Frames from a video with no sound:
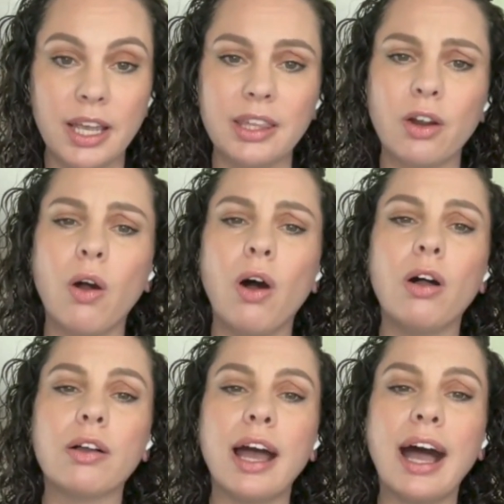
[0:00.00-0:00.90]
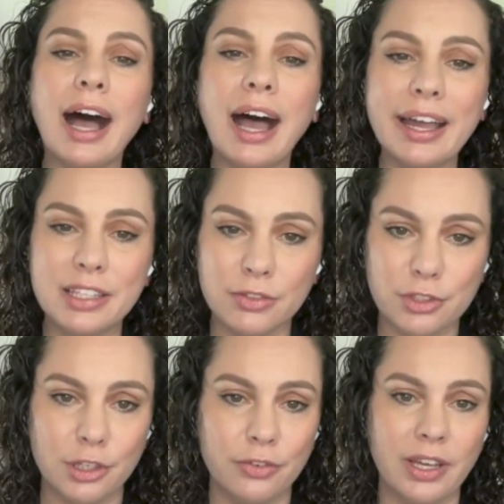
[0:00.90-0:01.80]
And there are all kinds of
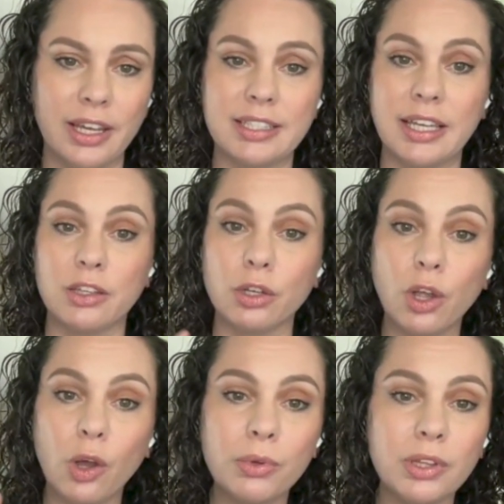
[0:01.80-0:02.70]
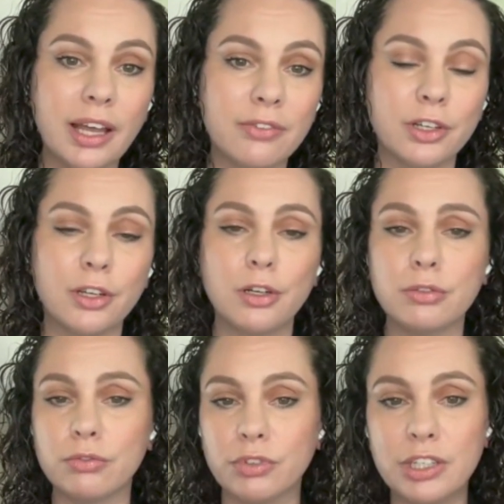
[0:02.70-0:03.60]
surveys at the global
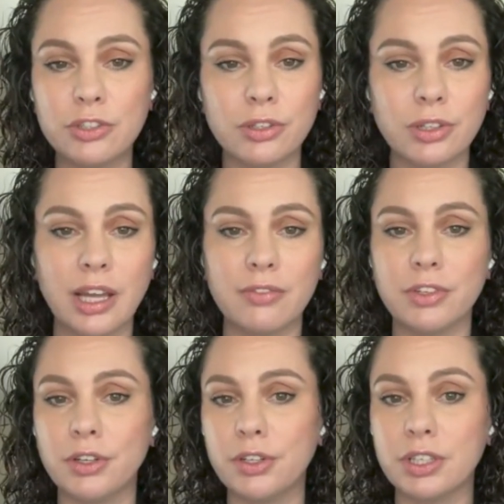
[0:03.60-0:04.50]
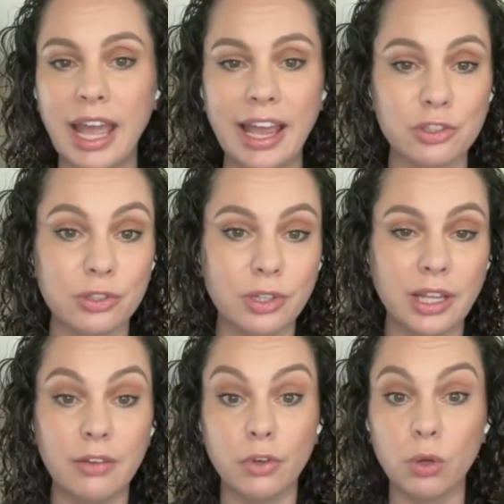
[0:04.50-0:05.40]
level, regional level, national
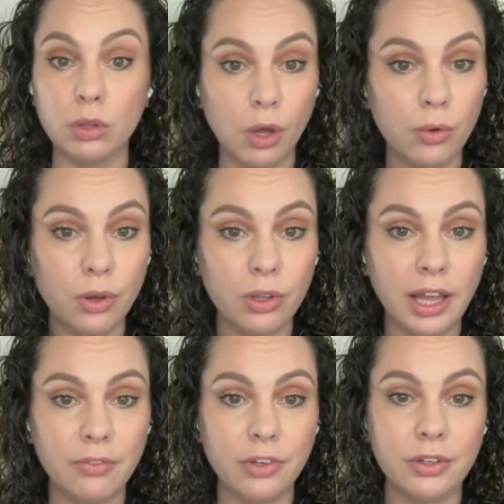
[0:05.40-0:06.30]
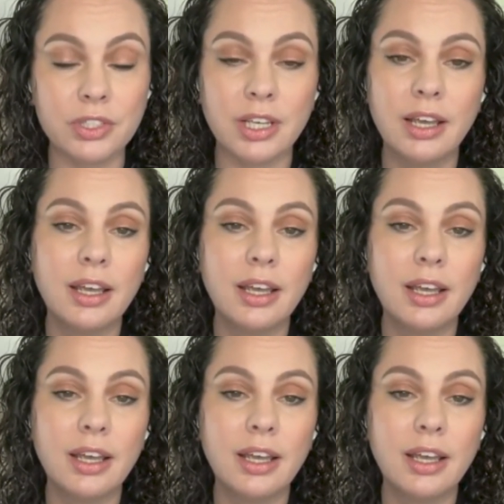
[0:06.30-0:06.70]
level, local levels.